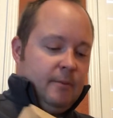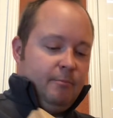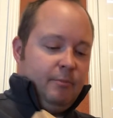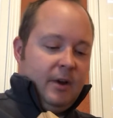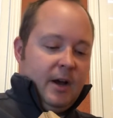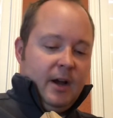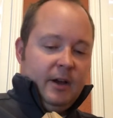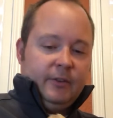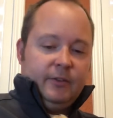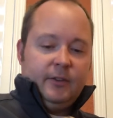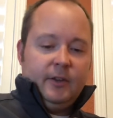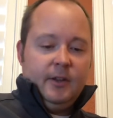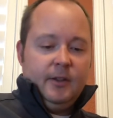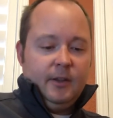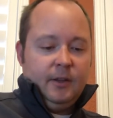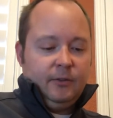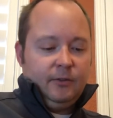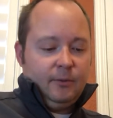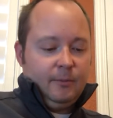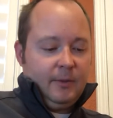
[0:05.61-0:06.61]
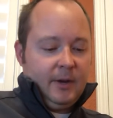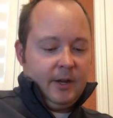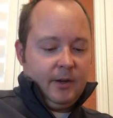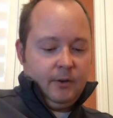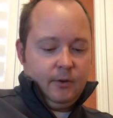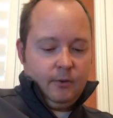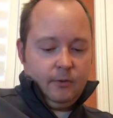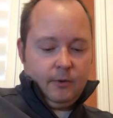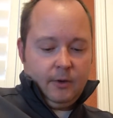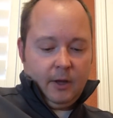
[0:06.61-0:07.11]
box in. These are my
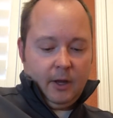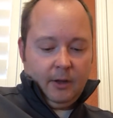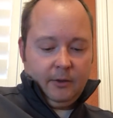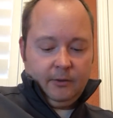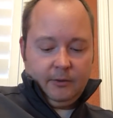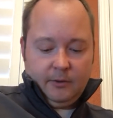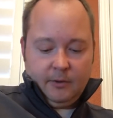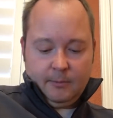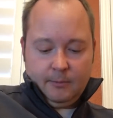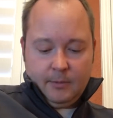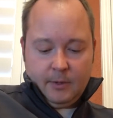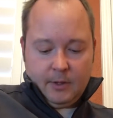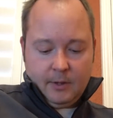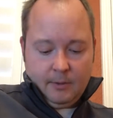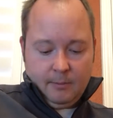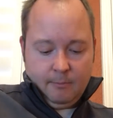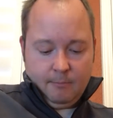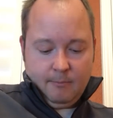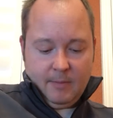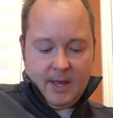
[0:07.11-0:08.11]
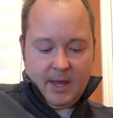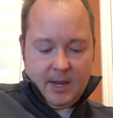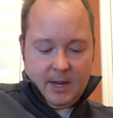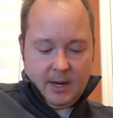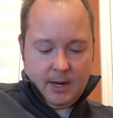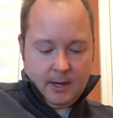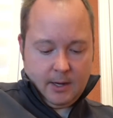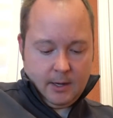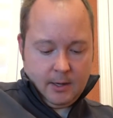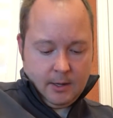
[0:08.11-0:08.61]
new custom
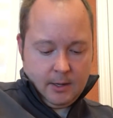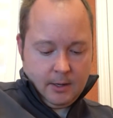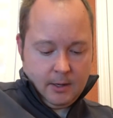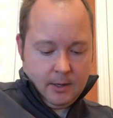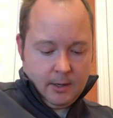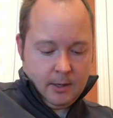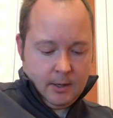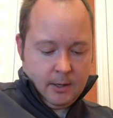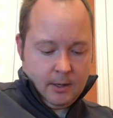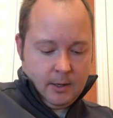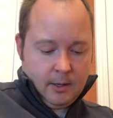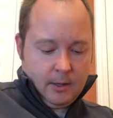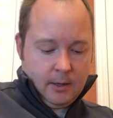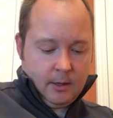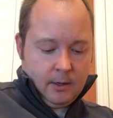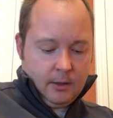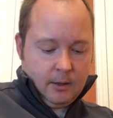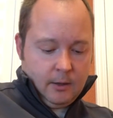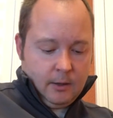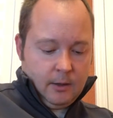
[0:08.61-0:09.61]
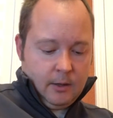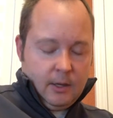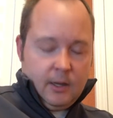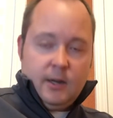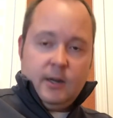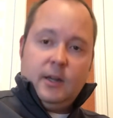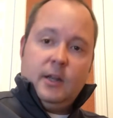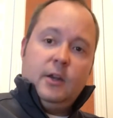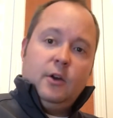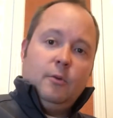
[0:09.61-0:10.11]
made
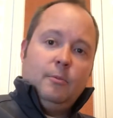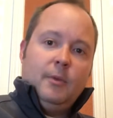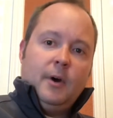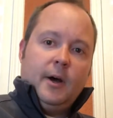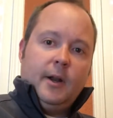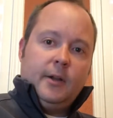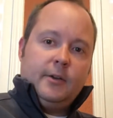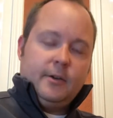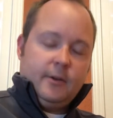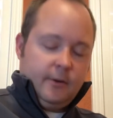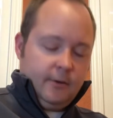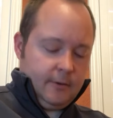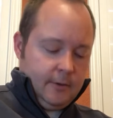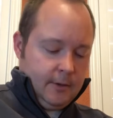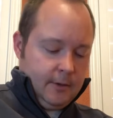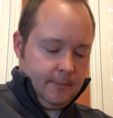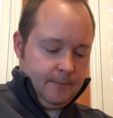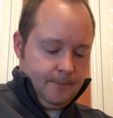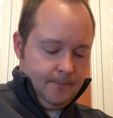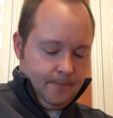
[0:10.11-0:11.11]
in-ear monitors.